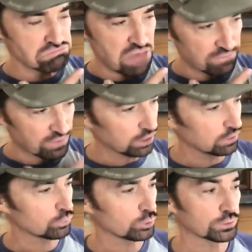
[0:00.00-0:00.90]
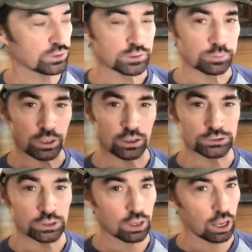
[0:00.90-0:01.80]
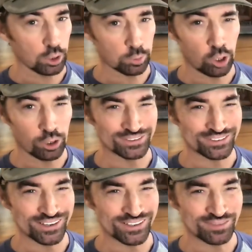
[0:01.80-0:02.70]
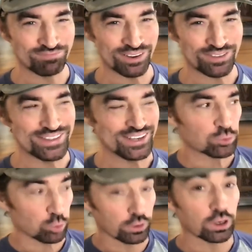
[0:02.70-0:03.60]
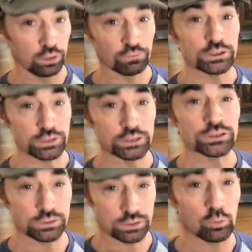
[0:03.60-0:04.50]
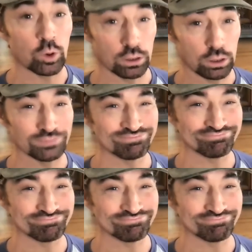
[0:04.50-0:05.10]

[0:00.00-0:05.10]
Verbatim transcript: if any of it was disparaging, I apologize, but these were the conversations that went on.